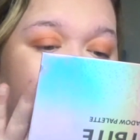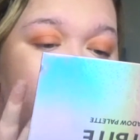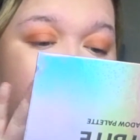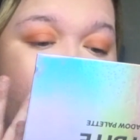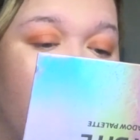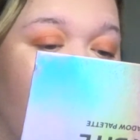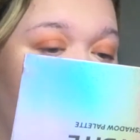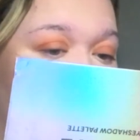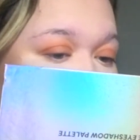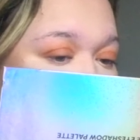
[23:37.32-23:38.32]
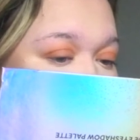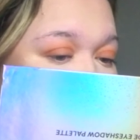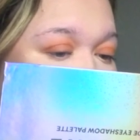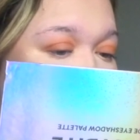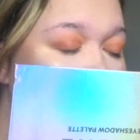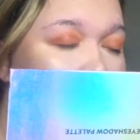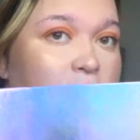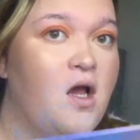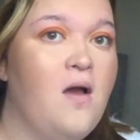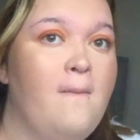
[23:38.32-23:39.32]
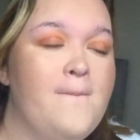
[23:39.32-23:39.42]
Bit too light for this makeup look.